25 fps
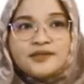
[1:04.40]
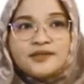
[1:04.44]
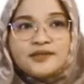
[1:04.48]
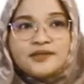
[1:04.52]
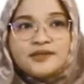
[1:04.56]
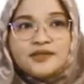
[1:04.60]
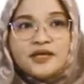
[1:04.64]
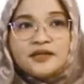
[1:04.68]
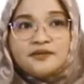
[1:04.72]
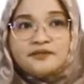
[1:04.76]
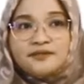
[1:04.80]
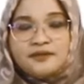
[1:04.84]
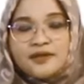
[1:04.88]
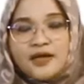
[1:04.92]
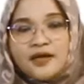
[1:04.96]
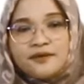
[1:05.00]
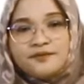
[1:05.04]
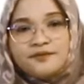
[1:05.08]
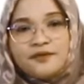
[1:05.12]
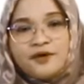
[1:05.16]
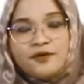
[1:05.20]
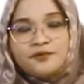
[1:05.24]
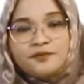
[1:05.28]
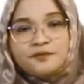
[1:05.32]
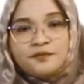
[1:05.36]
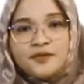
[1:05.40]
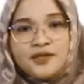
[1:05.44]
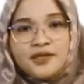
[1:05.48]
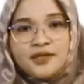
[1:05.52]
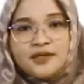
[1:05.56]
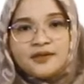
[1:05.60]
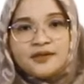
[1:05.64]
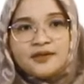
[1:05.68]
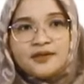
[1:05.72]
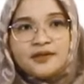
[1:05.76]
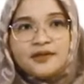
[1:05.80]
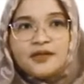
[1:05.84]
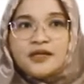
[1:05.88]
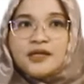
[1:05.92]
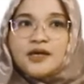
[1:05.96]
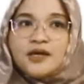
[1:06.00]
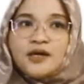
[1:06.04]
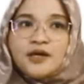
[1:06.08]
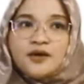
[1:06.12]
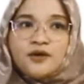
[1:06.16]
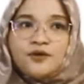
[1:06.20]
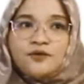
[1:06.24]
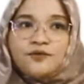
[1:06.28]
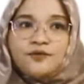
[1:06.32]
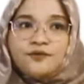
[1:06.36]
the shelf life of meat,
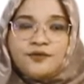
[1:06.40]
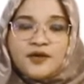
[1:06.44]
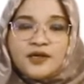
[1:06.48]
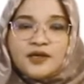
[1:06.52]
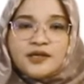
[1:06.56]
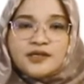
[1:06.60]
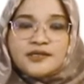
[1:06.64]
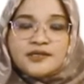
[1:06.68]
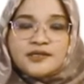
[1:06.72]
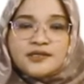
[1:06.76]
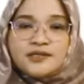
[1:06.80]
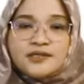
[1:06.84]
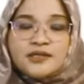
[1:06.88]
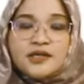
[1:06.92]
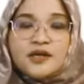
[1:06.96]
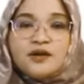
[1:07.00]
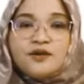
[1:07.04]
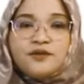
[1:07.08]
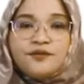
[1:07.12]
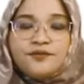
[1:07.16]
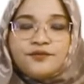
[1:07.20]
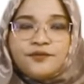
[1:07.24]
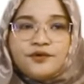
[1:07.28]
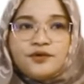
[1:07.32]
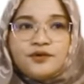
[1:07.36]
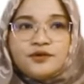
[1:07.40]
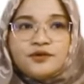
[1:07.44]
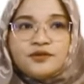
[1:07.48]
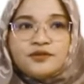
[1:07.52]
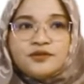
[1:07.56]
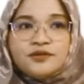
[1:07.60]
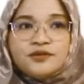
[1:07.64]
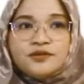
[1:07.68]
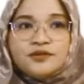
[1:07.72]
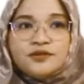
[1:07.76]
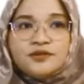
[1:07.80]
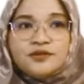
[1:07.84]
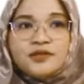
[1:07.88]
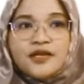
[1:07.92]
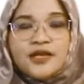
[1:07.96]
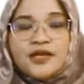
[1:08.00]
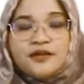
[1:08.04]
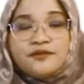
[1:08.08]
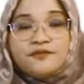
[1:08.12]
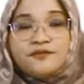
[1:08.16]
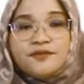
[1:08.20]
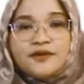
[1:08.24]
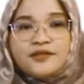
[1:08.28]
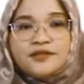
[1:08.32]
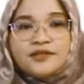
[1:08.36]
fish, fruits,
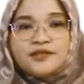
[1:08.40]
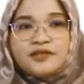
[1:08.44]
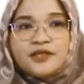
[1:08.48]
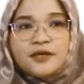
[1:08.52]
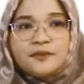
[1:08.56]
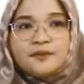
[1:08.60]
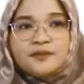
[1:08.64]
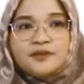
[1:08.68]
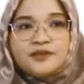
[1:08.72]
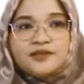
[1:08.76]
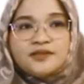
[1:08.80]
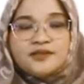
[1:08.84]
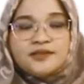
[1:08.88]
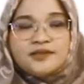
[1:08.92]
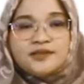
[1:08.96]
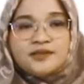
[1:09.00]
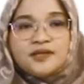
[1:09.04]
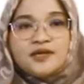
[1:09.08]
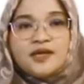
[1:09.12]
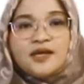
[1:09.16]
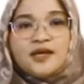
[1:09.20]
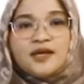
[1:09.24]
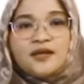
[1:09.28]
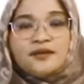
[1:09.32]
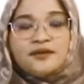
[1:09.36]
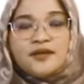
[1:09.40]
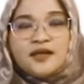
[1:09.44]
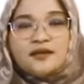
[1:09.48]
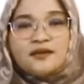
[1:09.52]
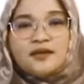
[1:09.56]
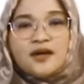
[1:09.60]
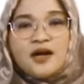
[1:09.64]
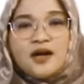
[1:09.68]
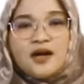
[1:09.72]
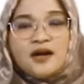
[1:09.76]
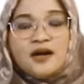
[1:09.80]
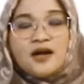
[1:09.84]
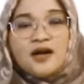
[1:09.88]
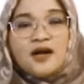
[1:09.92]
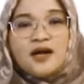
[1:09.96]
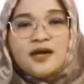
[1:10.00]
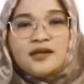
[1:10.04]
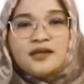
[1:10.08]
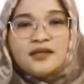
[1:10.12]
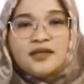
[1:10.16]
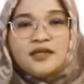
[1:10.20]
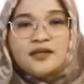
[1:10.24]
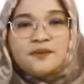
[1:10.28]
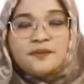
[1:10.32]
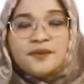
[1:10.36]
and vegetables that are
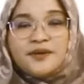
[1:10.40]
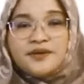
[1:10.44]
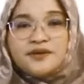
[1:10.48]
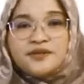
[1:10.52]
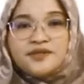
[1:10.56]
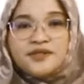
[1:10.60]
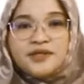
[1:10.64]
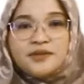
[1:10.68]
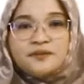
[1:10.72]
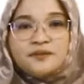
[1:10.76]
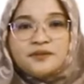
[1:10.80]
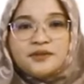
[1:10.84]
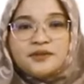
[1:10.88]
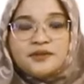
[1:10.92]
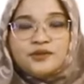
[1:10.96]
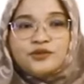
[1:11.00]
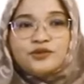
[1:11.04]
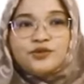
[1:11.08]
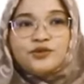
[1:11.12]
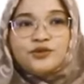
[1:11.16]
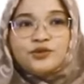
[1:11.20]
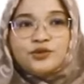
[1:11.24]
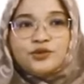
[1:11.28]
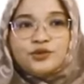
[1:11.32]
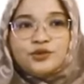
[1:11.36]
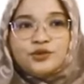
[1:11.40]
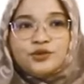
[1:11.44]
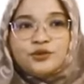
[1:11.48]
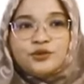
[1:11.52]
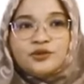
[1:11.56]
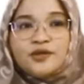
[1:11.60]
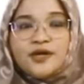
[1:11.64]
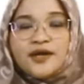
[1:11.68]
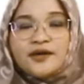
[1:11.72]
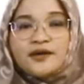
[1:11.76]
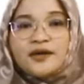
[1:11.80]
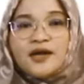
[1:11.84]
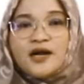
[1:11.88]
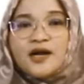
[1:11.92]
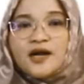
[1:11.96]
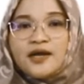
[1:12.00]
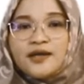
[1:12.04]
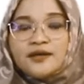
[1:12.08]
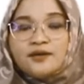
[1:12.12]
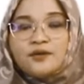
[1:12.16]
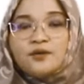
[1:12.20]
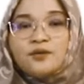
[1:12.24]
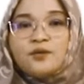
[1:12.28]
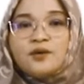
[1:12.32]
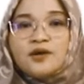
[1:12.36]
highly perishable due to their
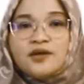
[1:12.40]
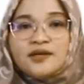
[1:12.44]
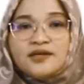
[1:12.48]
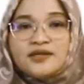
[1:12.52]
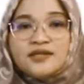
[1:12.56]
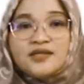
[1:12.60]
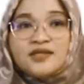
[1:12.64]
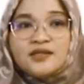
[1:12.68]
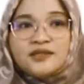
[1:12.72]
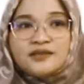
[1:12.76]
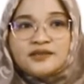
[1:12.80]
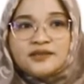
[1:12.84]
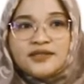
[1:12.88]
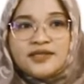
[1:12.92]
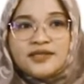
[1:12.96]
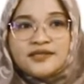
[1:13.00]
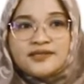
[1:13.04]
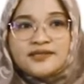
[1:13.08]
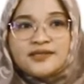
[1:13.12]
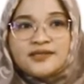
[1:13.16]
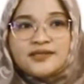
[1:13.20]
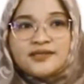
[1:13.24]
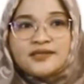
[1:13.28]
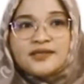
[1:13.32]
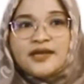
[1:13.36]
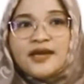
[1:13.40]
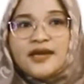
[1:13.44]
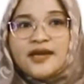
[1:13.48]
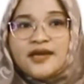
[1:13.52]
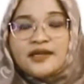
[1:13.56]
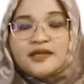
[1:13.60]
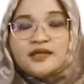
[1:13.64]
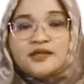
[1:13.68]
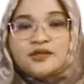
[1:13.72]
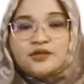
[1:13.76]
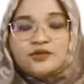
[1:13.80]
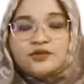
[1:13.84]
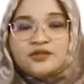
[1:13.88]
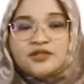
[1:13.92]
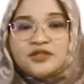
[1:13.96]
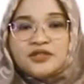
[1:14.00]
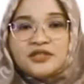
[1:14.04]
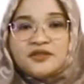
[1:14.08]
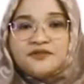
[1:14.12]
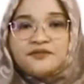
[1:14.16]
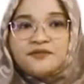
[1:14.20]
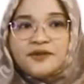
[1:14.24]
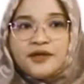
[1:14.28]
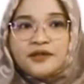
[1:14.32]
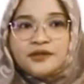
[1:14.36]
high water contents and
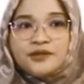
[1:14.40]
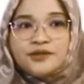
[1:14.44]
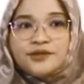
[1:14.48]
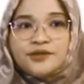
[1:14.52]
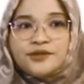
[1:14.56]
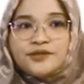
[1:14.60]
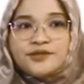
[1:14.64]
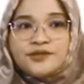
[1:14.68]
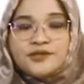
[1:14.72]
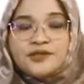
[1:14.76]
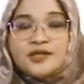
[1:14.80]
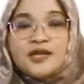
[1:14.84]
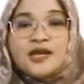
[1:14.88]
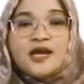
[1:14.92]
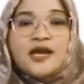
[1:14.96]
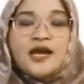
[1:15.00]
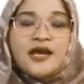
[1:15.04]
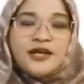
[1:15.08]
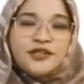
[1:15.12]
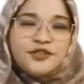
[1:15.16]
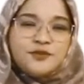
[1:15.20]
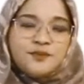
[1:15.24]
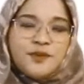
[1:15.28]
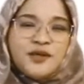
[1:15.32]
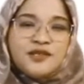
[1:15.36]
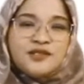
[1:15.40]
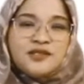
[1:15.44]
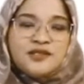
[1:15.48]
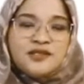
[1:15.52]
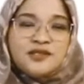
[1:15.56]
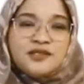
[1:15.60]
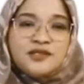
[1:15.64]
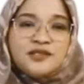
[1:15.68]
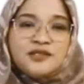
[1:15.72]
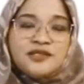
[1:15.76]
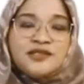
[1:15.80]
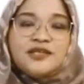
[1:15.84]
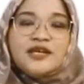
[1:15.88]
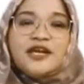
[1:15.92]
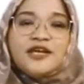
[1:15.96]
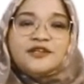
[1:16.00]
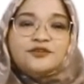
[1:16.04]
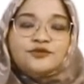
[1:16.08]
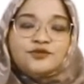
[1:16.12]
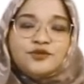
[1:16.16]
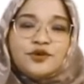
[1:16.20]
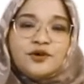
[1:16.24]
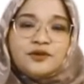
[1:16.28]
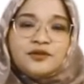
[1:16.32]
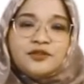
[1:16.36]
nutritive values, especially
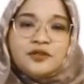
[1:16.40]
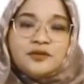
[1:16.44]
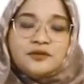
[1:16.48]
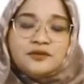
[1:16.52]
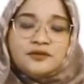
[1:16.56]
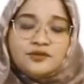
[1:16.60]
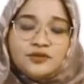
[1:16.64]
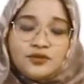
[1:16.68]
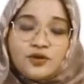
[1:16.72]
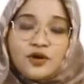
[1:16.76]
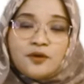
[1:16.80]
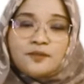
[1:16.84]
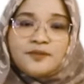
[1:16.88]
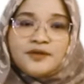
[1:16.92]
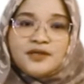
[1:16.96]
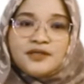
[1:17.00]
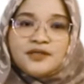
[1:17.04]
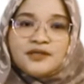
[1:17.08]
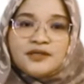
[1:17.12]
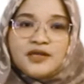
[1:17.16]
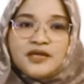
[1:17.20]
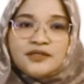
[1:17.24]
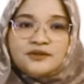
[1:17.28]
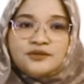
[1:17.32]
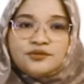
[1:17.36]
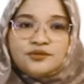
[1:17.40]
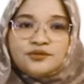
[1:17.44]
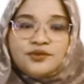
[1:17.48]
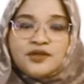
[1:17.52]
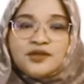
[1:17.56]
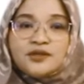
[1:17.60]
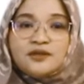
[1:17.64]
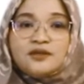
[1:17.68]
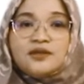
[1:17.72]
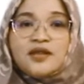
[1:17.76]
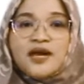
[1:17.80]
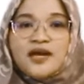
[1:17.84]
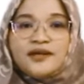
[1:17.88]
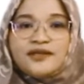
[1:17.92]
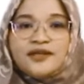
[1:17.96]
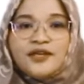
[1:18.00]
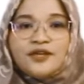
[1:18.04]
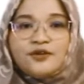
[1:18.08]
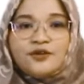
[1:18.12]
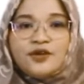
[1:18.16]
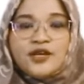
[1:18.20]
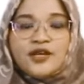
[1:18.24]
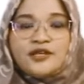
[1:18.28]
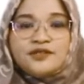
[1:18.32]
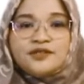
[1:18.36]
in tropical countries like
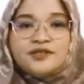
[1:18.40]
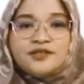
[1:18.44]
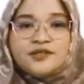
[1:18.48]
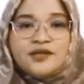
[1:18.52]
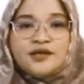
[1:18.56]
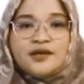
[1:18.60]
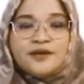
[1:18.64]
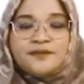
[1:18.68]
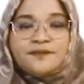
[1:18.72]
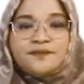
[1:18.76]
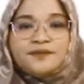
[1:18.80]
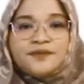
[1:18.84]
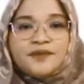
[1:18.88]
Indonesia.